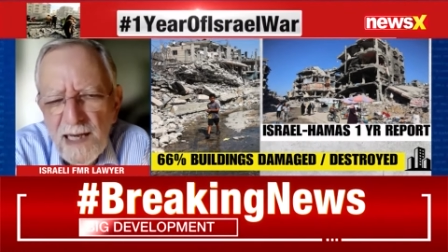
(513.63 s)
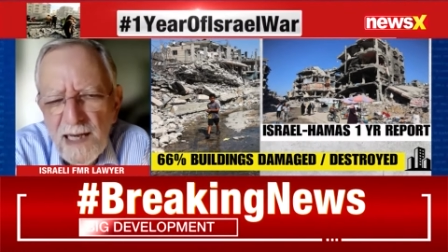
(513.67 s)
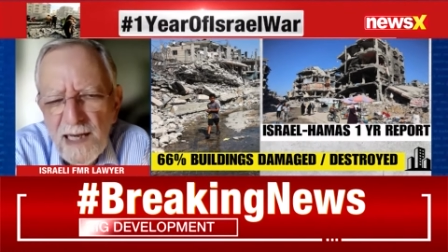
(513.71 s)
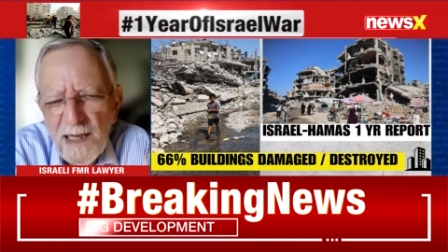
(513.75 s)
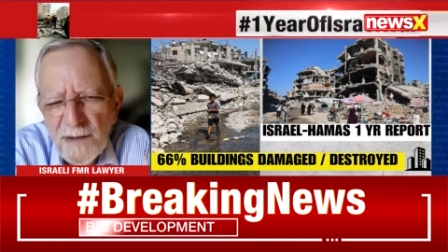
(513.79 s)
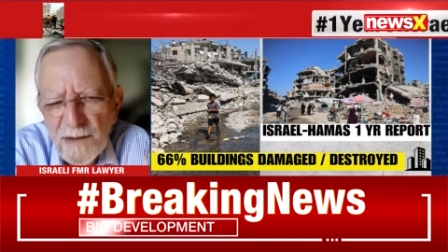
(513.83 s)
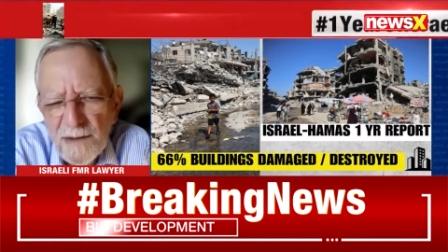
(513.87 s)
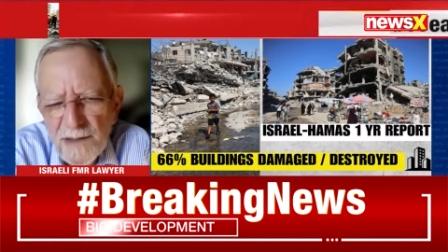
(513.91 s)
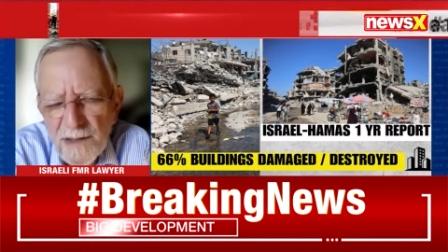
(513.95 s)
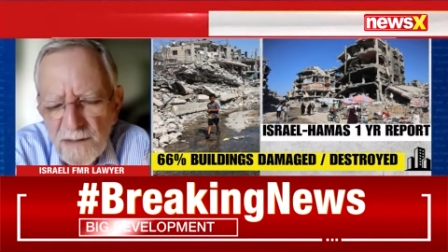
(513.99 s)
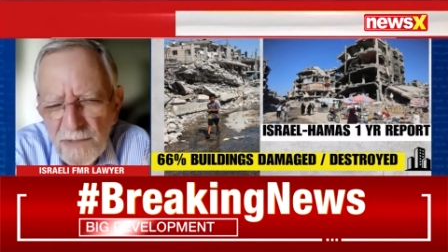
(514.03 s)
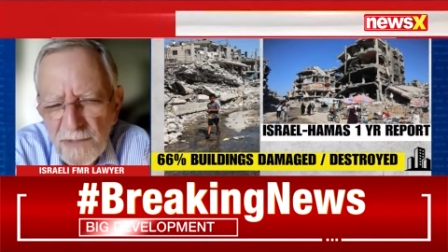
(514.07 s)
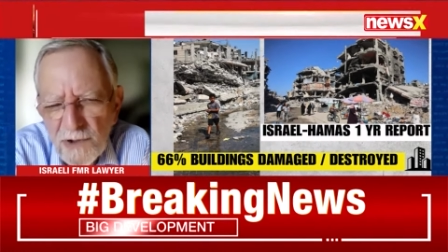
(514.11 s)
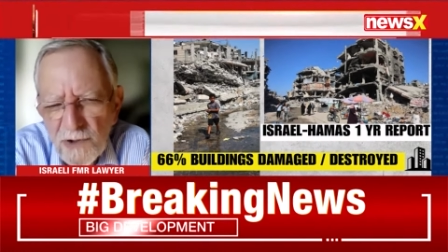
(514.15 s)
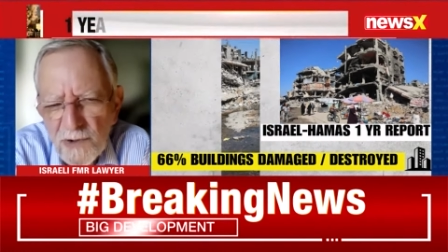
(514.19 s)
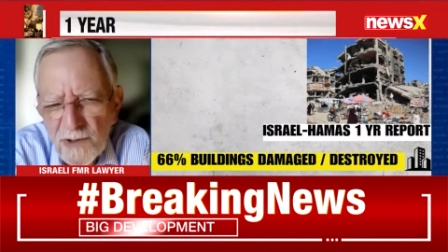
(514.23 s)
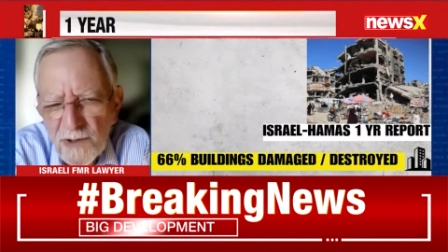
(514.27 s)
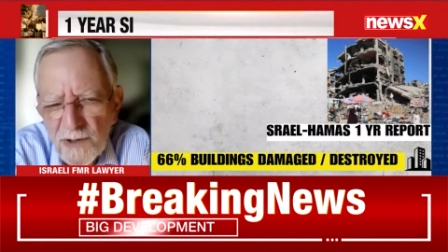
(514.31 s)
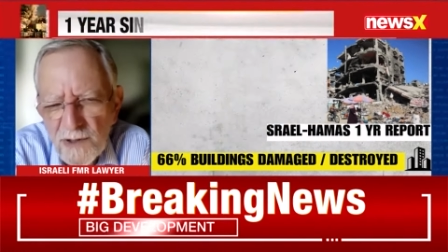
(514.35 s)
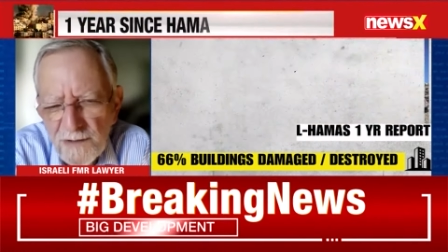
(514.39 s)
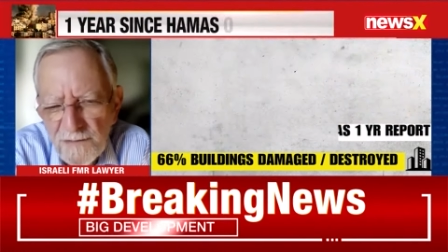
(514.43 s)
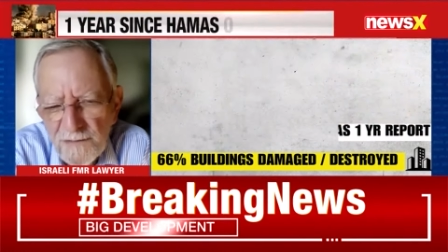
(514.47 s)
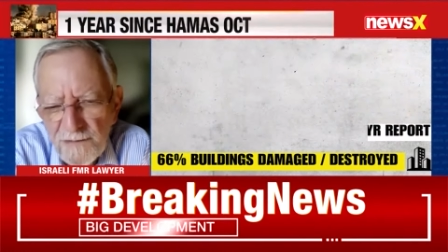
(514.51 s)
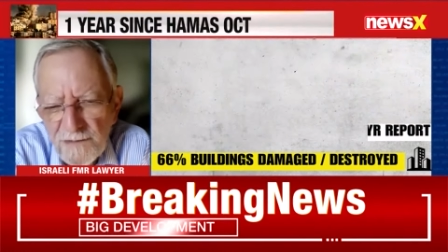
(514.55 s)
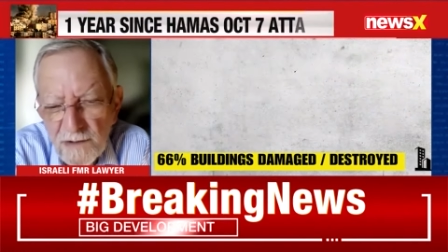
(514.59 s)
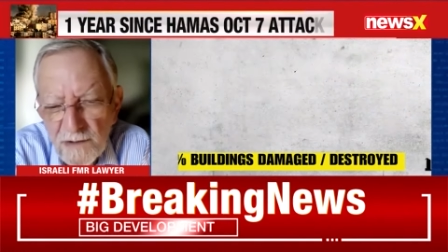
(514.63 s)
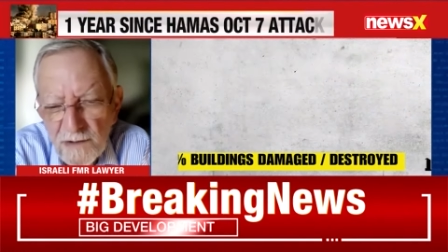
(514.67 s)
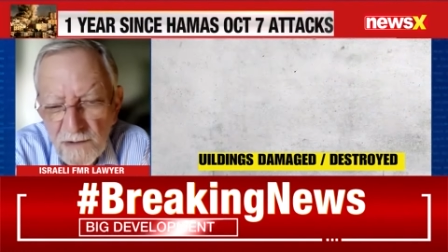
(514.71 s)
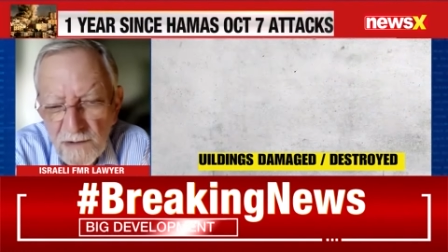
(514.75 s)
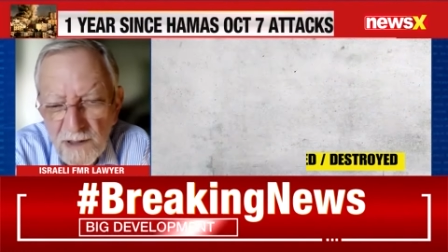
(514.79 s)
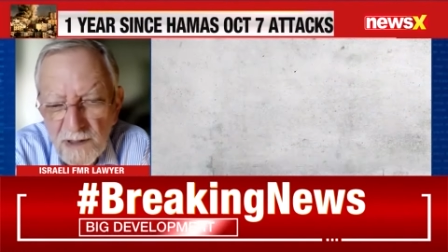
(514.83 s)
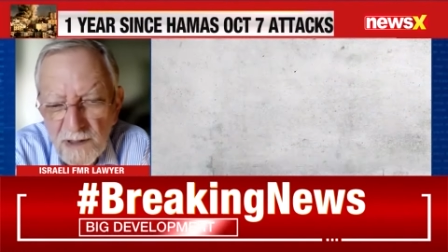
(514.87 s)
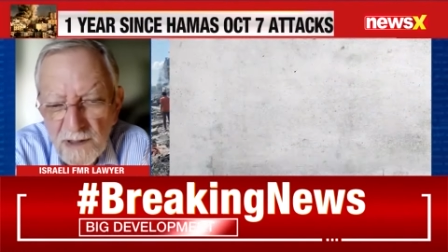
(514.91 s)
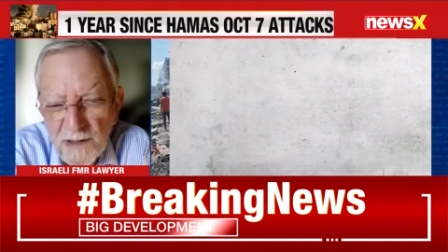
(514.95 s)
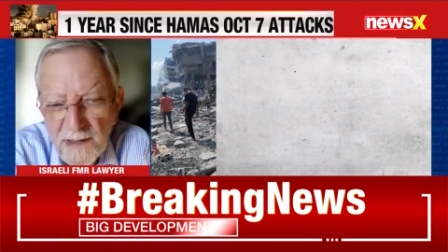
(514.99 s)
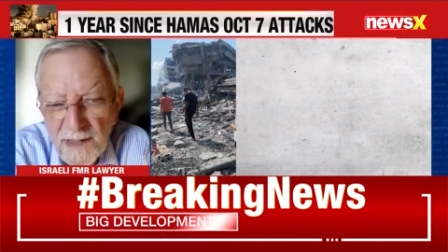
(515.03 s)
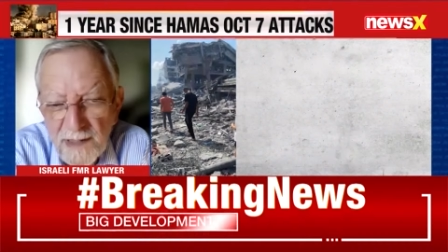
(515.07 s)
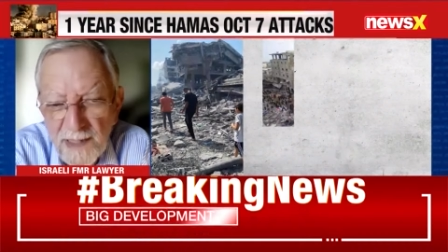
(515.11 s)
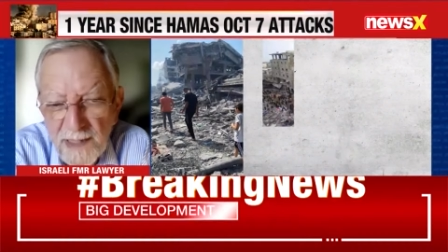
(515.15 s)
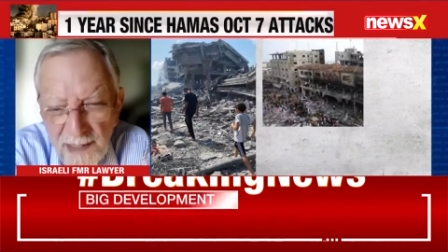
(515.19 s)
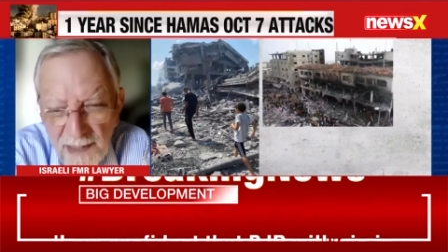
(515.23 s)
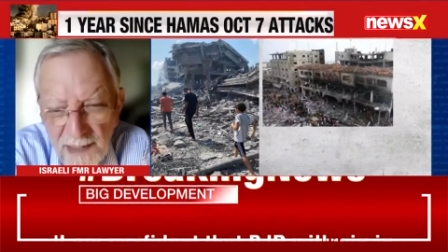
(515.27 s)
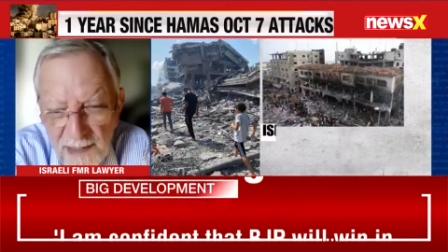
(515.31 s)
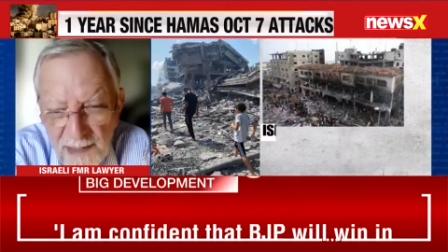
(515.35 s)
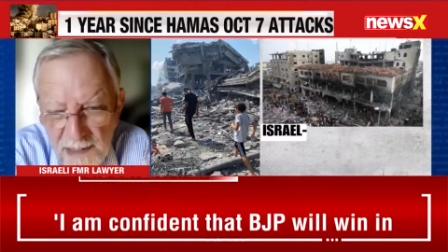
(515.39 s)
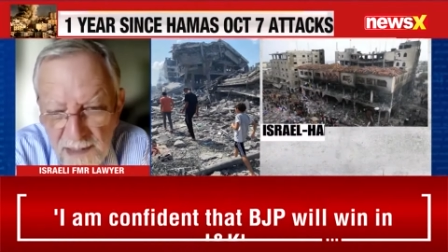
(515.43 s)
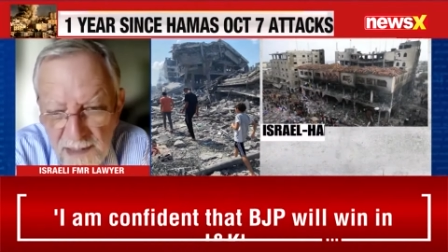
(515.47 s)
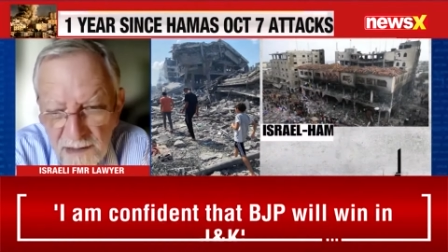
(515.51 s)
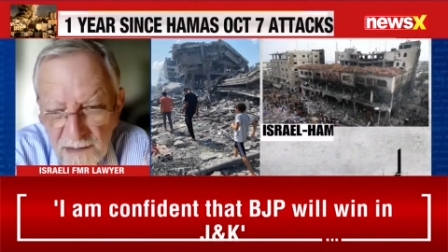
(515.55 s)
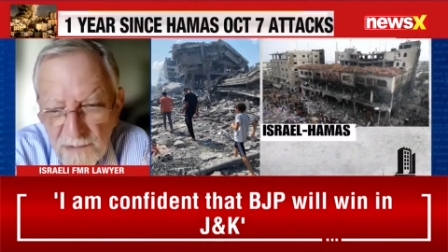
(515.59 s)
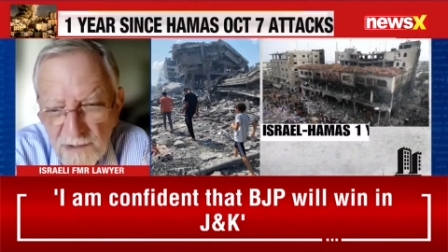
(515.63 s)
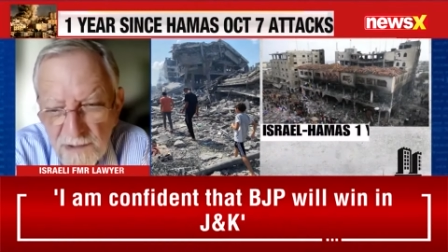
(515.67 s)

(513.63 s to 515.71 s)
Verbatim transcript: now at the point, if you look at Gaza,